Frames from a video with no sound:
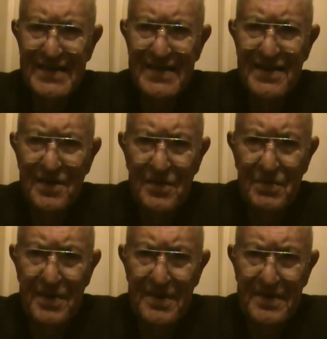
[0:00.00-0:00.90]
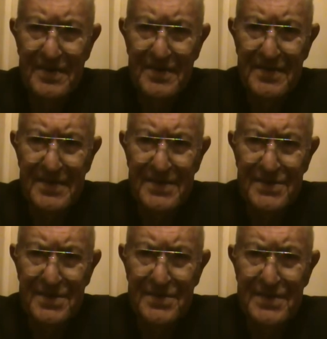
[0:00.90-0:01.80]
the other particle that
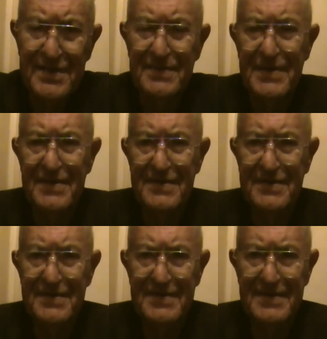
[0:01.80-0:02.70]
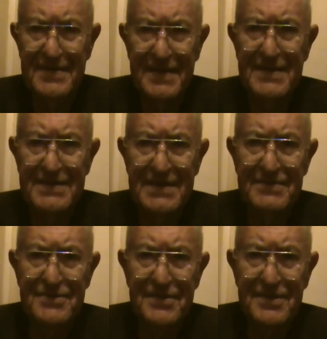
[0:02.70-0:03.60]
shows up in the, on the same
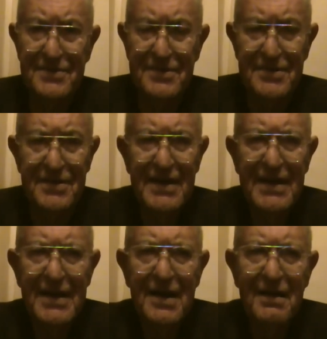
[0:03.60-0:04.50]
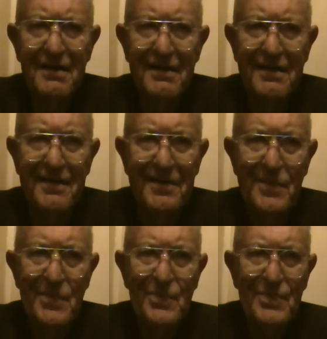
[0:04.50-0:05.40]
street corner,
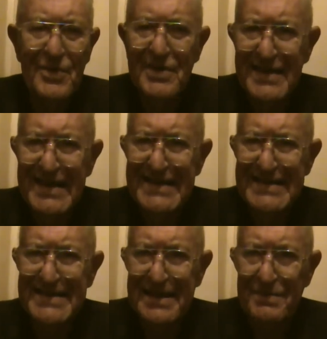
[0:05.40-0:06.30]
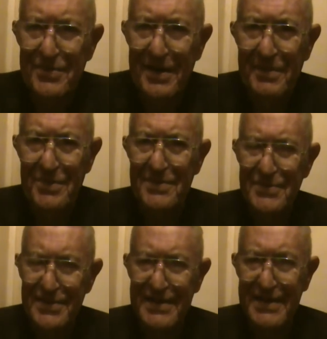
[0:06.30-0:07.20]
well, it has the same problem.
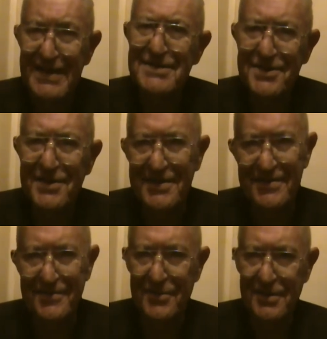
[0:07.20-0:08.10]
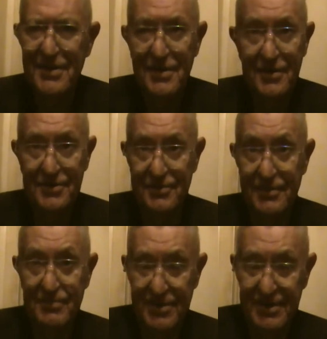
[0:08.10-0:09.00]
See, it's looking to
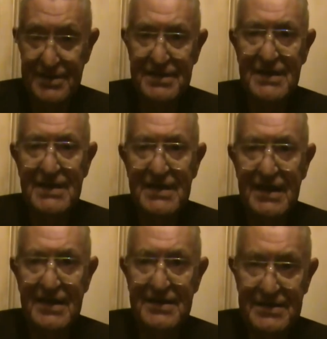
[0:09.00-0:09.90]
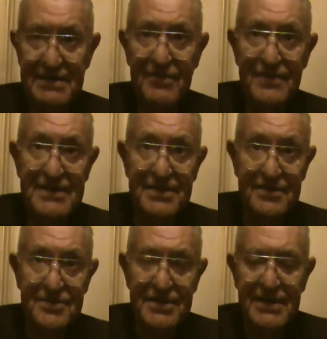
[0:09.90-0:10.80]
replace some of its
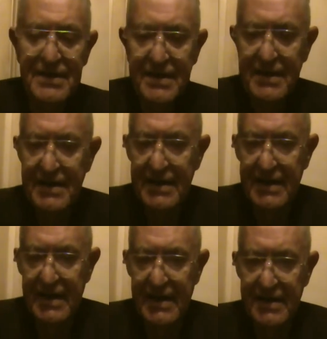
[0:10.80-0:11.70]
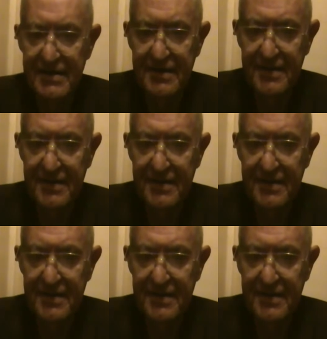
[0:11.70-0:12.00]
energy. And